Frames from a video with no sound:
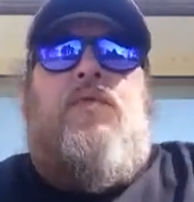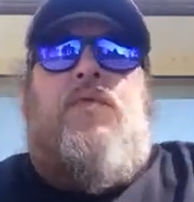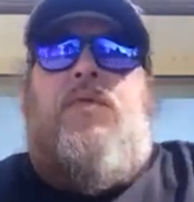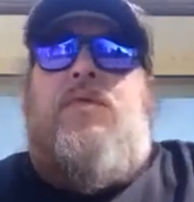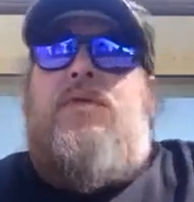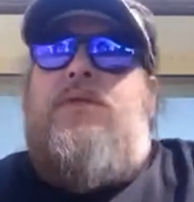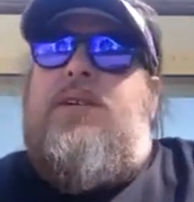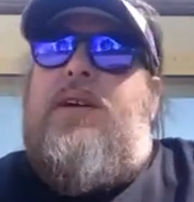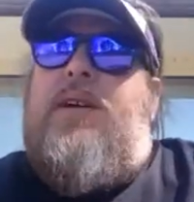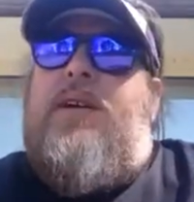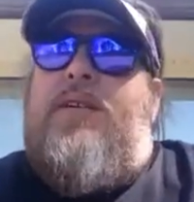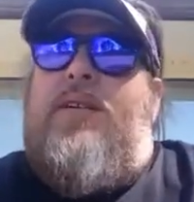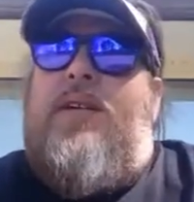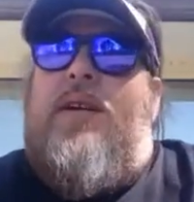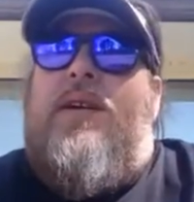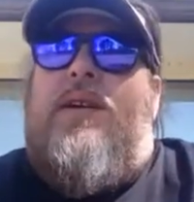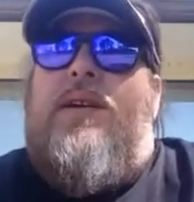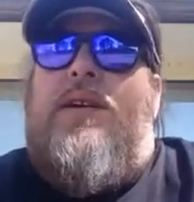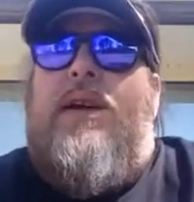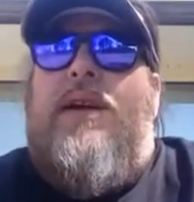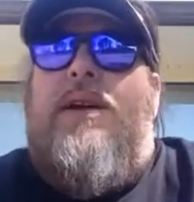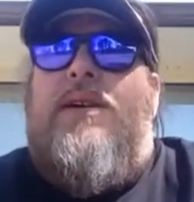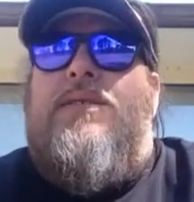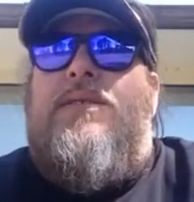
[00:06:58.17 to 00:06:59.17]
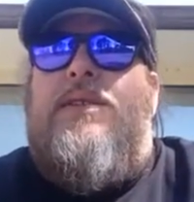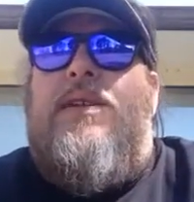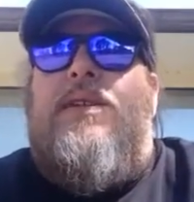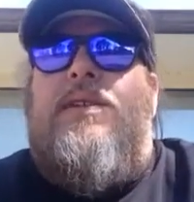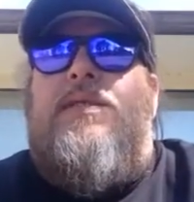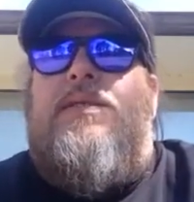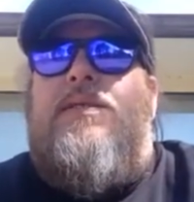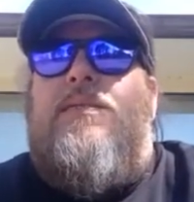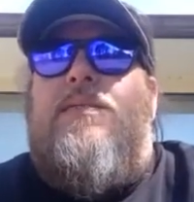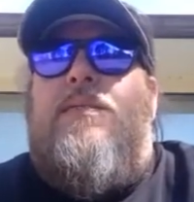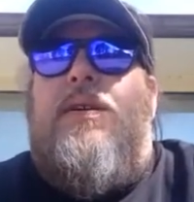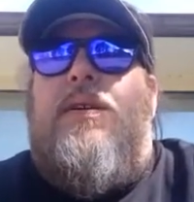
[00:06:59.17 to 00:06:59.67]
Which luckily that's
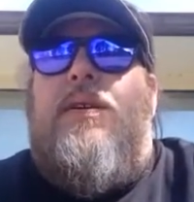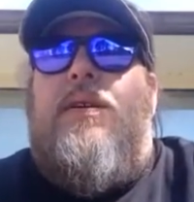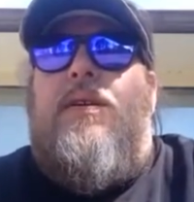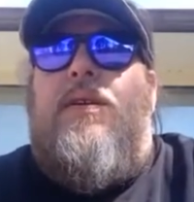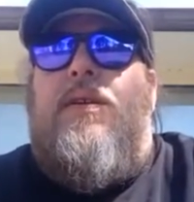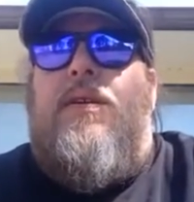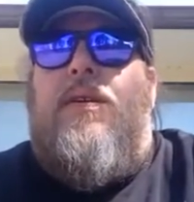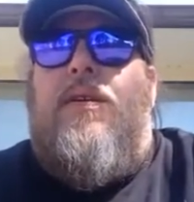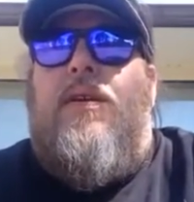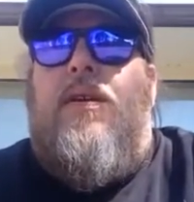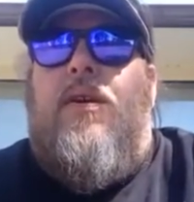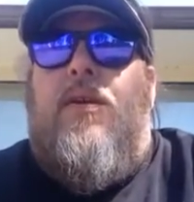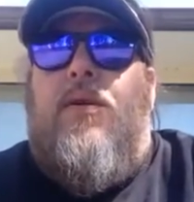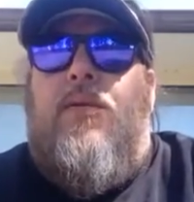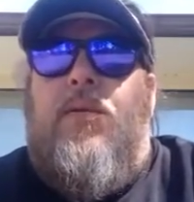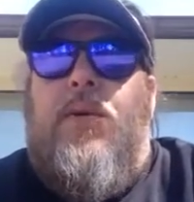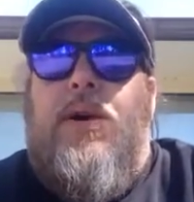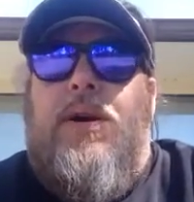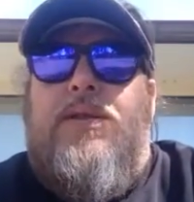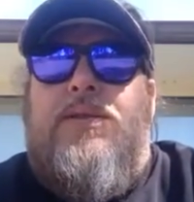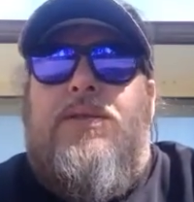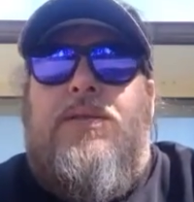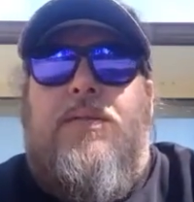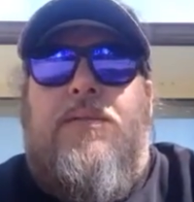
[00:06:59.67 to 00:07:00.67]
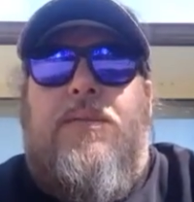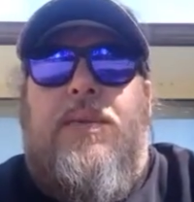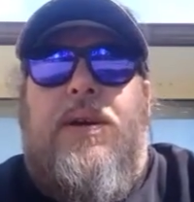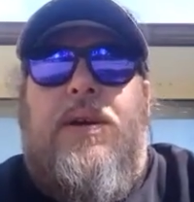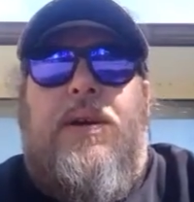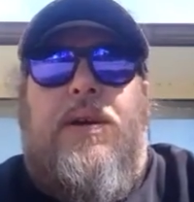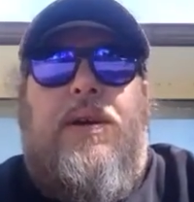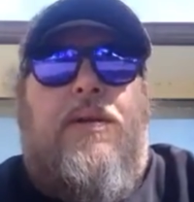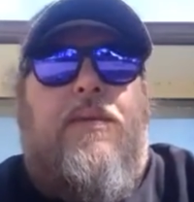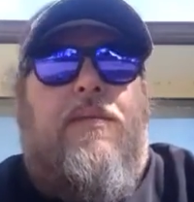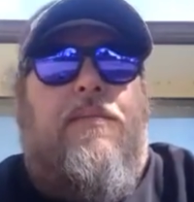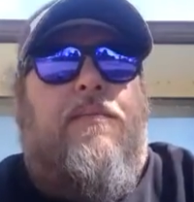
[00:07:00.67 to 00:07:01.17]
east of me, or west of
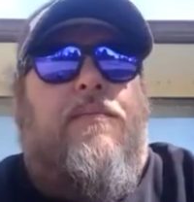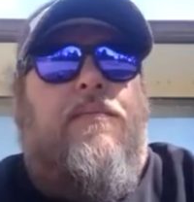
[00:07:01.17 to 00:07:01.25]
me.